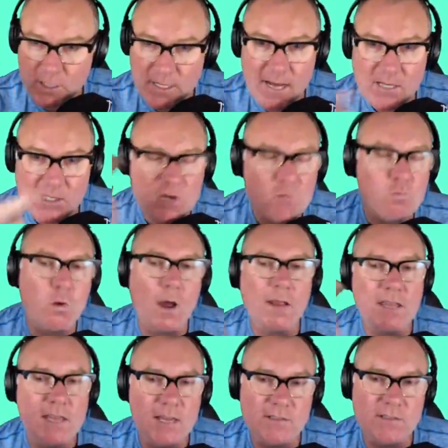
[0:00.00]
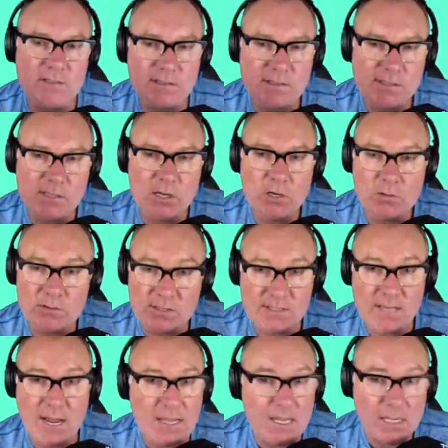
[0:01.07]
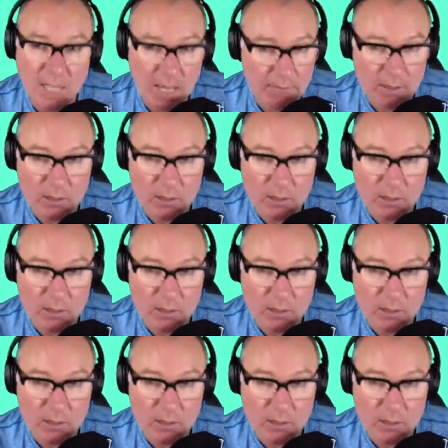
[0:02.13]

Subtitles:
actually run the edges of the circle, staying in cover,